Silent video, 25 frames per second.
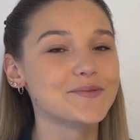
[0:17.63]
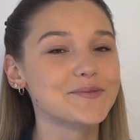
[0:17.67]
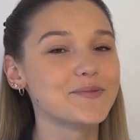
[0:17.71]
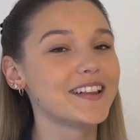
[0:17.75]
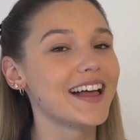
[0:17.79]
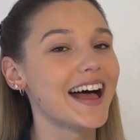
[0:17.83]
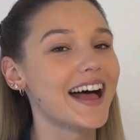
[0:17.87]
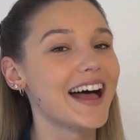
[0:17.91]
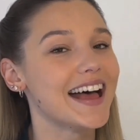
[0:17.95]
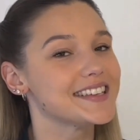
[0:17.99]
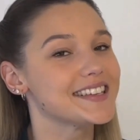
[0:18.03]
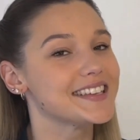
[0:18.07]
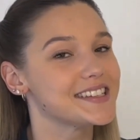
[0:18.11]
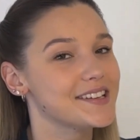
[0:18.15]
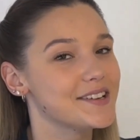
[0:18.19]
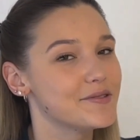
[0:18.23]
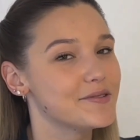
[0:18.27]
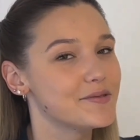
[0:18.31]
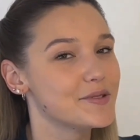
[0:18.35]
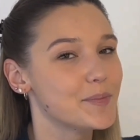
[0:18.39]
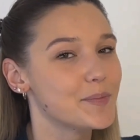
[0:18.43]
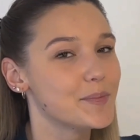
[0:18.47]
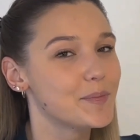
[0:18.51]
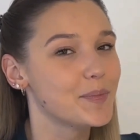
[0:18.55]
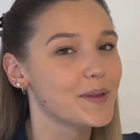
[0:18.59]
as well as
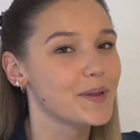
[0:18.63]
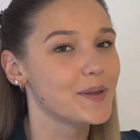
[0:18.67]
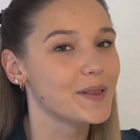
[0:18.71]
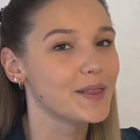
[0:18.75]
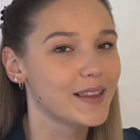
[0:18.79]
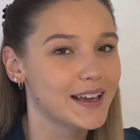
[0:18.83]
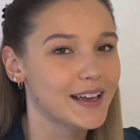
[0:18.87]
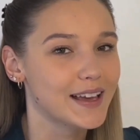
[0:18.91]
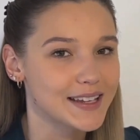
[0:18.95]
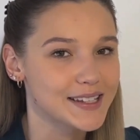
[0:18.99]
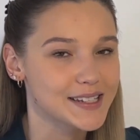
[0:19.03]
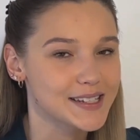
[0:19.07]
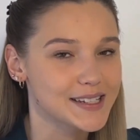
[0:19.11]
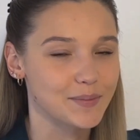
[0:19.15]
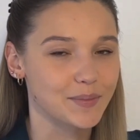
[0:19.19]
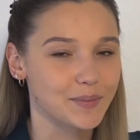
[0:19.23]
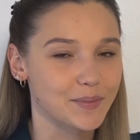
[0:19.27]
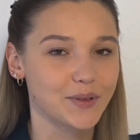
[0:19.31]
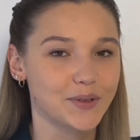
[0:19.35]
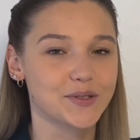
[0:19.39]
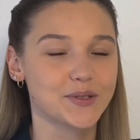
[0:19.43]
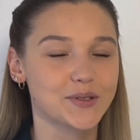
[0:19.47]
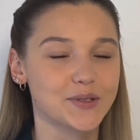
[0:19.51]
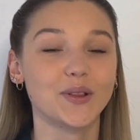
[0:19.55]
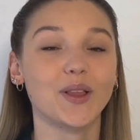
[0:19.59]

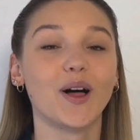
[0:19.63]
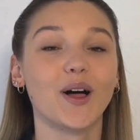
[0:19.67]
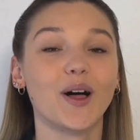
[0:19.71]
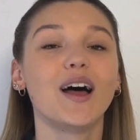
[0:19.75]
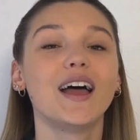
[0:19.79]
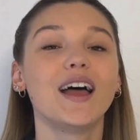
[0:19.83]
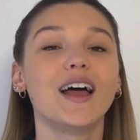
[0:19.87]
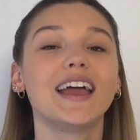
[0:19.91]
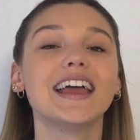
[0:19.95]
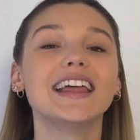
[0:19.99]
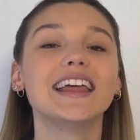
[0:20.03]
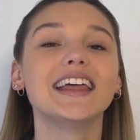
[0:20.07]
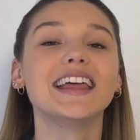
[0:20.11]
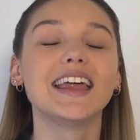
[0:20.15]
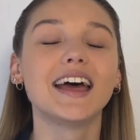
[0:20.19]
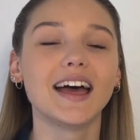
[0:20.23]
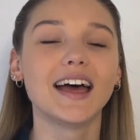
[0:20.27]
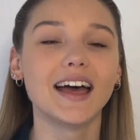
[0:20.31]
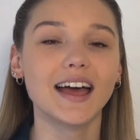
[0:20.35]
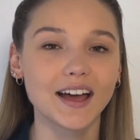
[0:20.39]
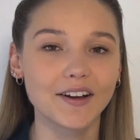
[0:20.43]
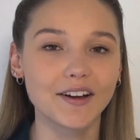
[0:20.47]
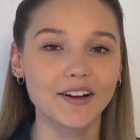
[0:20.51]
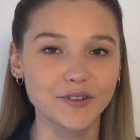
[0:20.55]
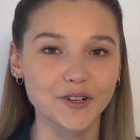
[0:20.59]
irreplaceable tool
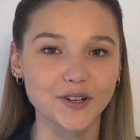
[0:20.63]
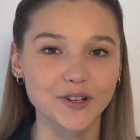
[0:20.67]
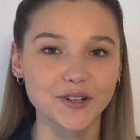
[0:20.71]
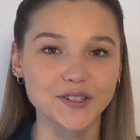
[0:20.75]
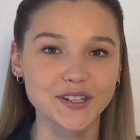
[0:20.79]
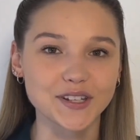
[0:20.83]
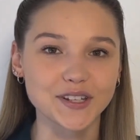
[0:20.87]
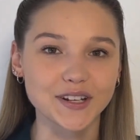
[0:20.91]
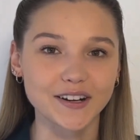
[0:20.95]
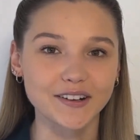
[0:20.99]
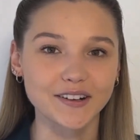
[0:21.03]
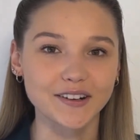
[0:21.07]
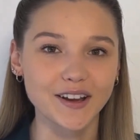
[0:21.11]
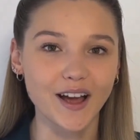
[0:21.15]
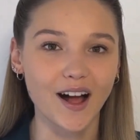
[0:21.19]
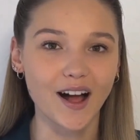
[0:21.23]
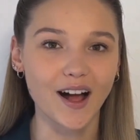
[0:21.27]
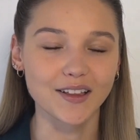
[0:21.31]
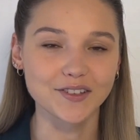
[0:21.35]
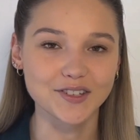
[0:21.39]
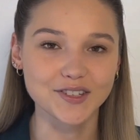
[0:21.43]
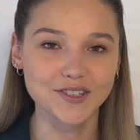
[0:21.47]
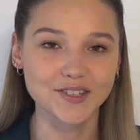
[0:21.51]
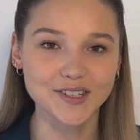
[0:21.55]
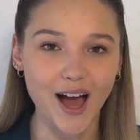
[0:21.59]
in every
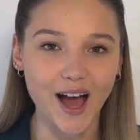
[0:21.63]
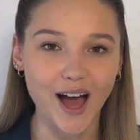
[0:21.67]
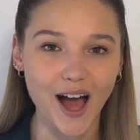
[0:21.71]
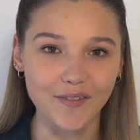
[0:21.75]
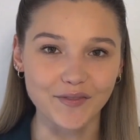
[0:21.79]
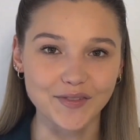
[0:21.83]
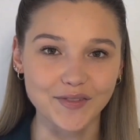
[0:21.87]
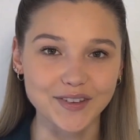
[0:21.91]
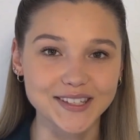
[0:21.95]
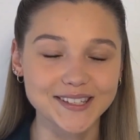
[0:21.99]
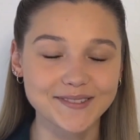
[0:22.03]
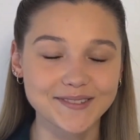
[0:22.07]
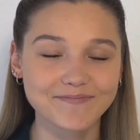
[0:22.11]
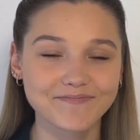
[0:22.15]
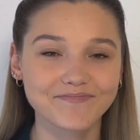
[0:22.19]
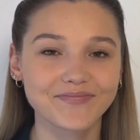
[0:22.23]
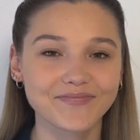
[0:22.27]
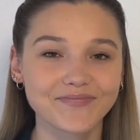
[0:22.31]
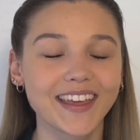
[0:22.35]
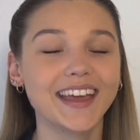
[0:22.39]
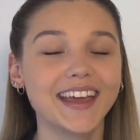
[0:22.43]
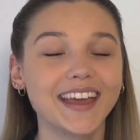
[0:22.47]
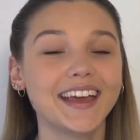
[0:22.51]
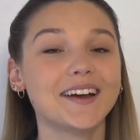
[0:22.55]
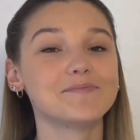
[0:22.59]
urticariologist
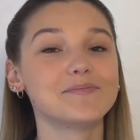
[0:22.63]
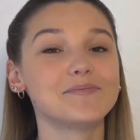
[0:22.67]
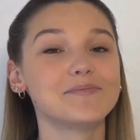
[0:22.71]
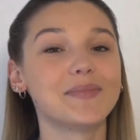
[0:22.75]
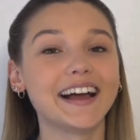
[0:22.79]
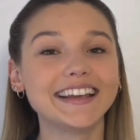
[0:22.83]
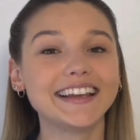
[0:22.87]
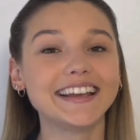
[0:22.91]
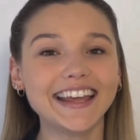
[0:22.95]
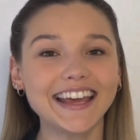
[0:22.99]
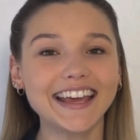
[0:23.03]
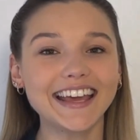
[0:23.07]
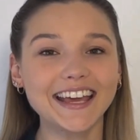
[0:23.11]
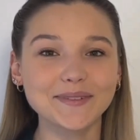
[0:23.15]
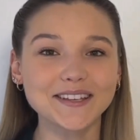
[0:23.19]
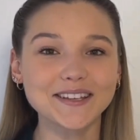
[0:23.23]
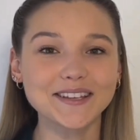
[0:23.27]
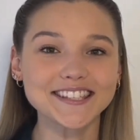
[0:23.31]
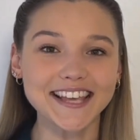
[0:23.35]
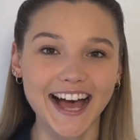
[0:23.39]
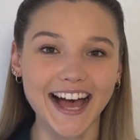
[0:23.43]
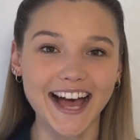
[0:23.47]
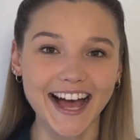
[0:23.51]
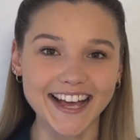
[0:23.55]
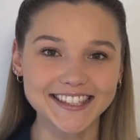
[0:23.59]
office. My name
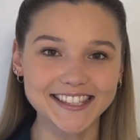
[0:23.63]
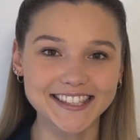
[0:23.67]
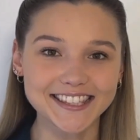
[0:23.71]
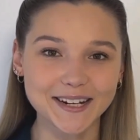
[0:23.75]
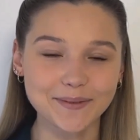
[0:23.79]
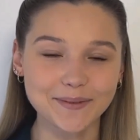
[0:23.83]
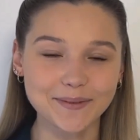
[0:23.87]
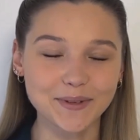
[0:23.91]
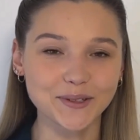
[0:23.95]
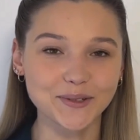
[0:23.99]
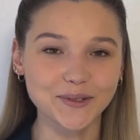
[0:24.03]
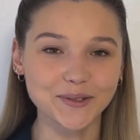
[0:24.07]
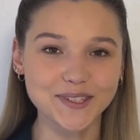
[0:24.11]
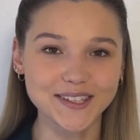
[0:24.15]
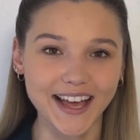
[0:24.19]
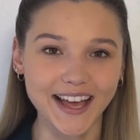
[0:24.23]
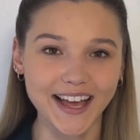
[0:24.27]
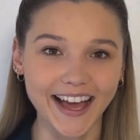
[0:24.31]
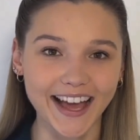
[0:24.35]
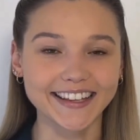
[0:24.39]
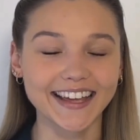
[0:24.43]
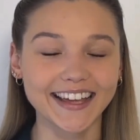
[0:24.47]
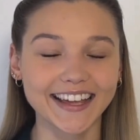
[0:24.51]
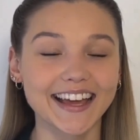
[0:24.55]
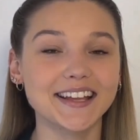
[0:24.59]
is Aiste
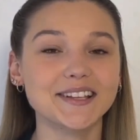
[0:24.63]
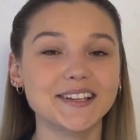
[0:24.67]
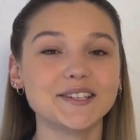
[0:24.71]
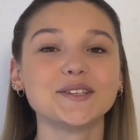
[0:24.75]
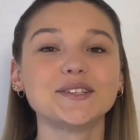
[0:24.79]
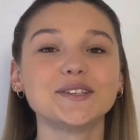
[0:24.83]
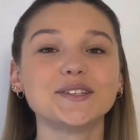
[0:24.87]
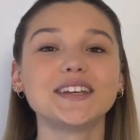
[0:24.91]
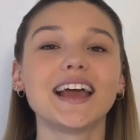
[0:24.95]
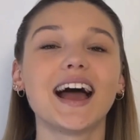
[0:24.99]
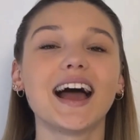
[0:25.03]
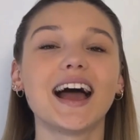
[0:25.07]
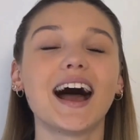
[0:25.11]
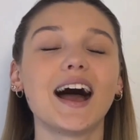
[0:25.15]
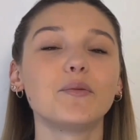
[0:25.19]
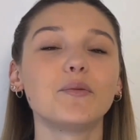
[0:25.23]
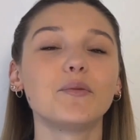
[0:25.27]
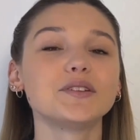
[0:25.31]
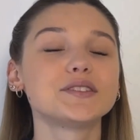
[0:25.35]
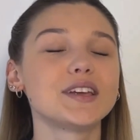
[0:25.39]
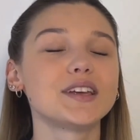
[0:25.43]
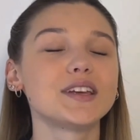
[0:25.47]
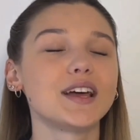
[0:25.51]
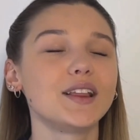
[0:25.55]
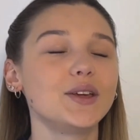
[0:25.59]
Ramanauskaite, and today I
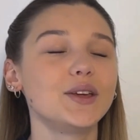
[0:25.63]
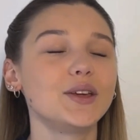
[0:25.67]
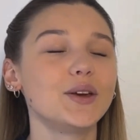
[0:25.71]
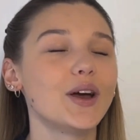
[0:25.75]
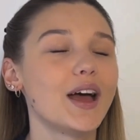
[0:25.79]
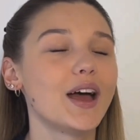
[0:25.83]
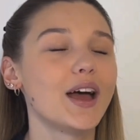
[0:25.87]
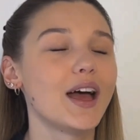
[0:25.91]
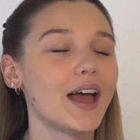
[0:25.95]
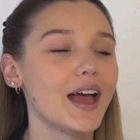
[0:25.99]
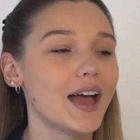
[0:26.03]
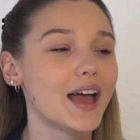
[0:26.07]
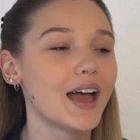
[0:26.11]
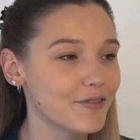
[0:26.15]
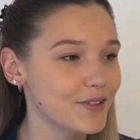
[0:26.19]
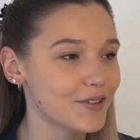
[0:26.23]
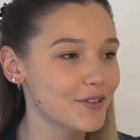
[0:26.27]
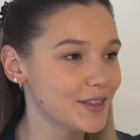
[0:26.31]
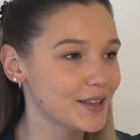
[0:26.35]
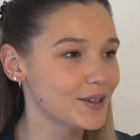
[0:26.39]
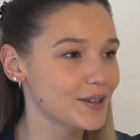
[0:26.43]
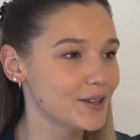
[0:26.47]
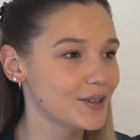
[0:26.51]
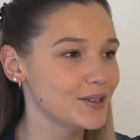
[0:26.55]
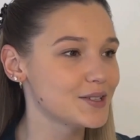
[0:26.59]
will tell you
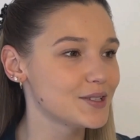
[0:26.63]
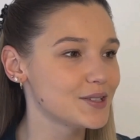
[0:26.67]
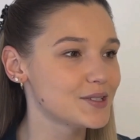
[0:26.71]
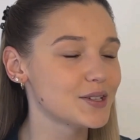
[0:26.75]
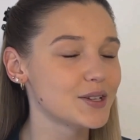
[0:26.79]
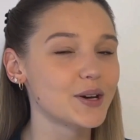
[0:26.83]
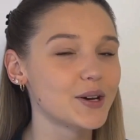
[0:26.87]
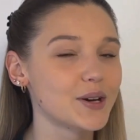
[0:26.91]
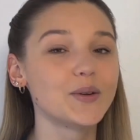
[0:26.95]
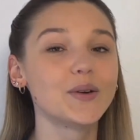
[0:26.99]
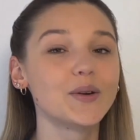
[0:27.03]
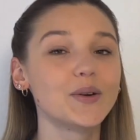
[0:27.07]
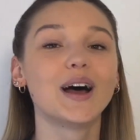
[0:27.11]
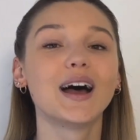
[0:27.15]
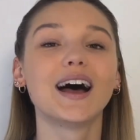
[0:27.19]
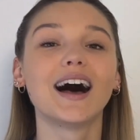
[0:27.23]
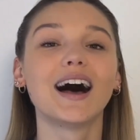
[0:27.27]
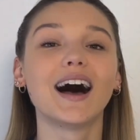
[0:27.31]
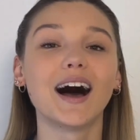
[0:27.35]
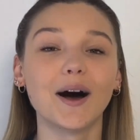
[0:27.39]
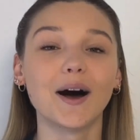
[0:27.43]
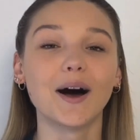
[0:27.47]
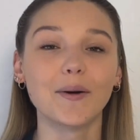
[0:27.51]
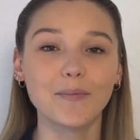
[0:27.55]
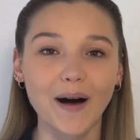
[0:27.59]
everything you need to know
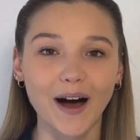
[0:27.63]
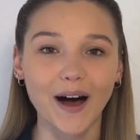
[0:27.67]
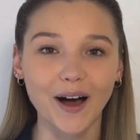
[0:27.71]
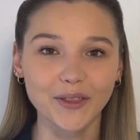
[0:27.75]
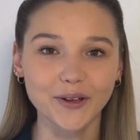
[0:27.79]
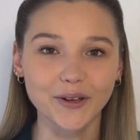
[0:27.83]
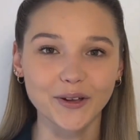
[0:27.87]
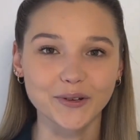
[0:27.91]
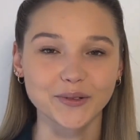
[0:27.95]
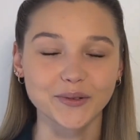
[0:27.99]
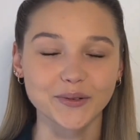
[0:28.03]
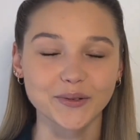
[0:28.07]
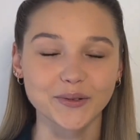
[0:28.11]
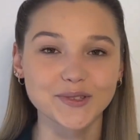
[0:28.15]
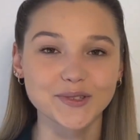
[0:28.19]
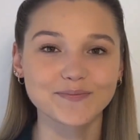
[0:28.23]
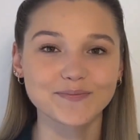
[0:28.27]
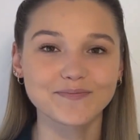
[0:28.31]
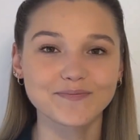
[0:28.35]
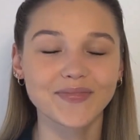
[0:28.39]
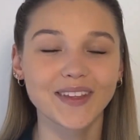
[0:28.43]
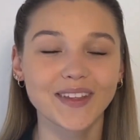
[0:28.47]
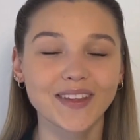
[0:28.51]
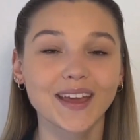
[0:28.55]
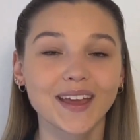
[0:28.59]
about the
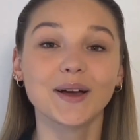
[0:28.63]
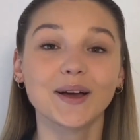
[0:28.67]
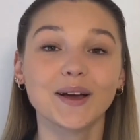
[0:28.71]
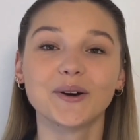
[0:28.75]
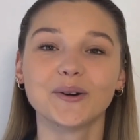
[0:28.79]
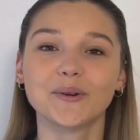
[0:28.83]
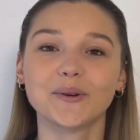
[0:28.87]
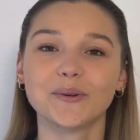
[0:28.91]
CRUSE.